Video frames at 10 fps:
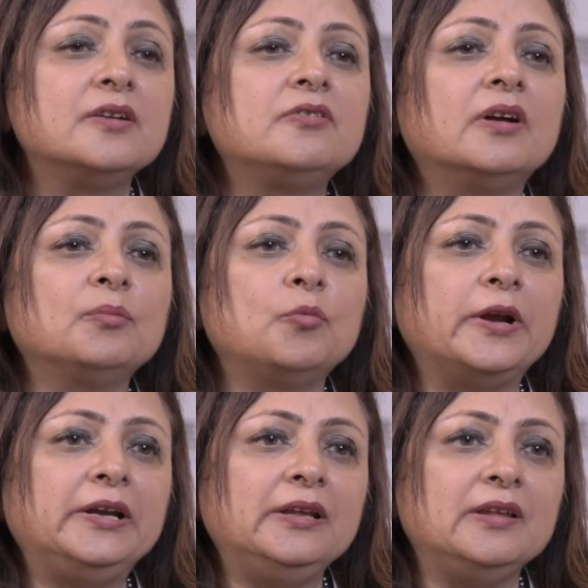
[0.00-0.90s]
drug
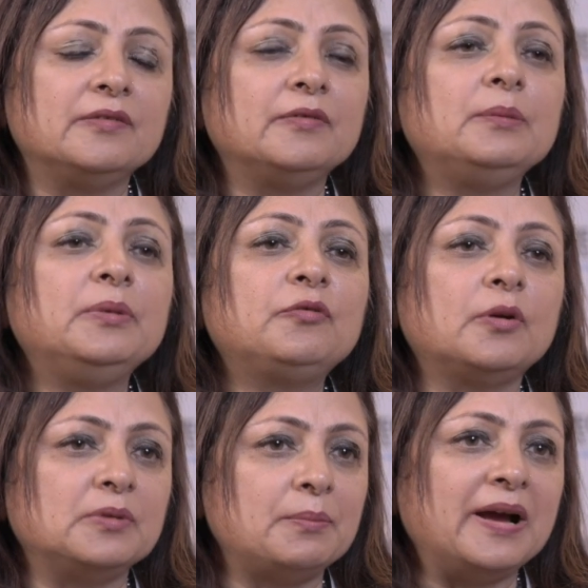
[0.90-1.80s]
moieties will be
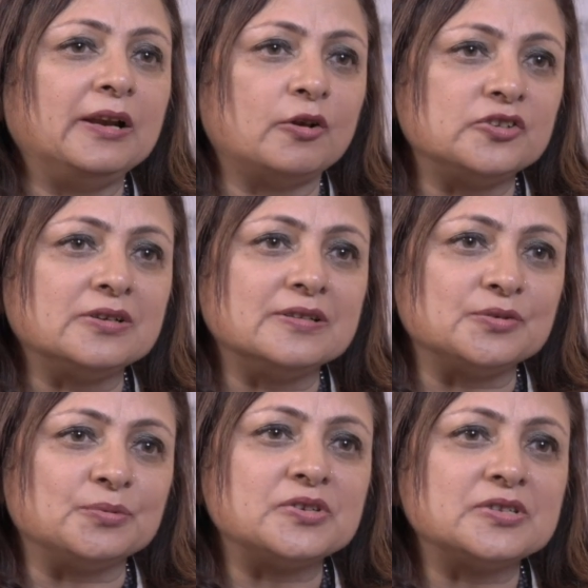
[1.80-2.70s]
from the biological
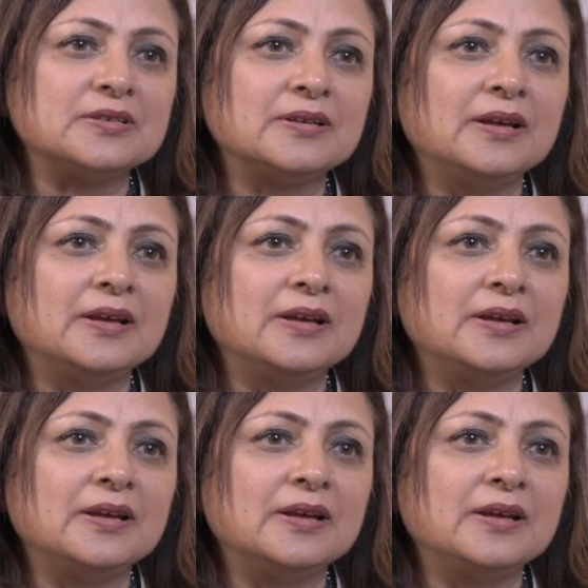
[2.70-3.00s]
source.